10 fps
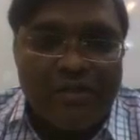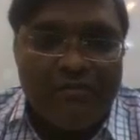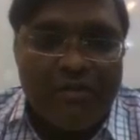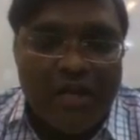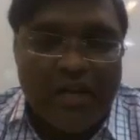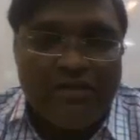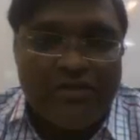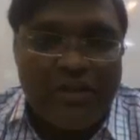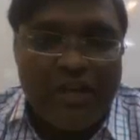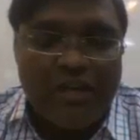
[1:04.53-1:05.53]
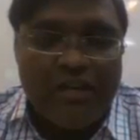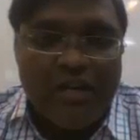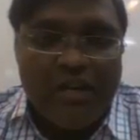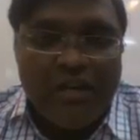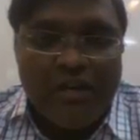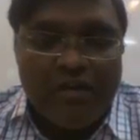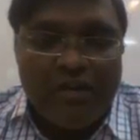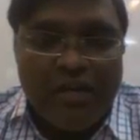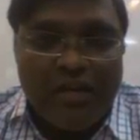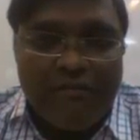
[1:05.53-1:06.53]
see we are considering
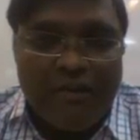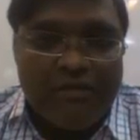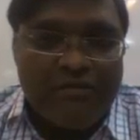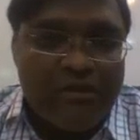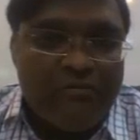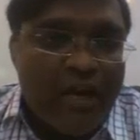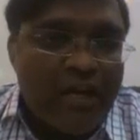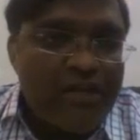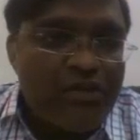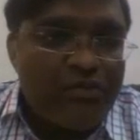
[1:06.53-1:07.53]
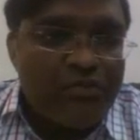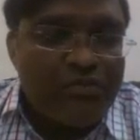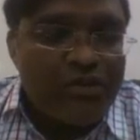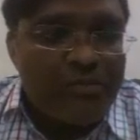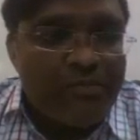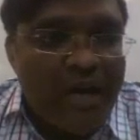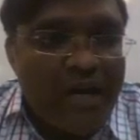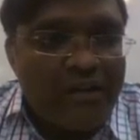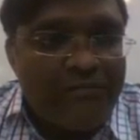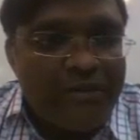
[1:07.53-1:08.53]
interference between 1 and 2, the
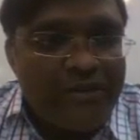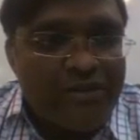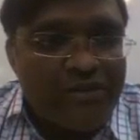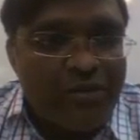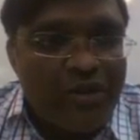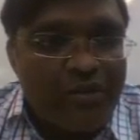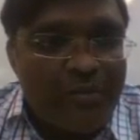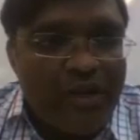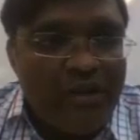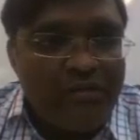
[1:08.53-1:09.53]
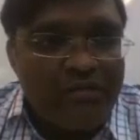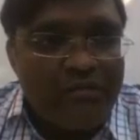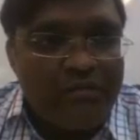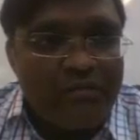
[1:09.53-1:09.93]
path difference is going to be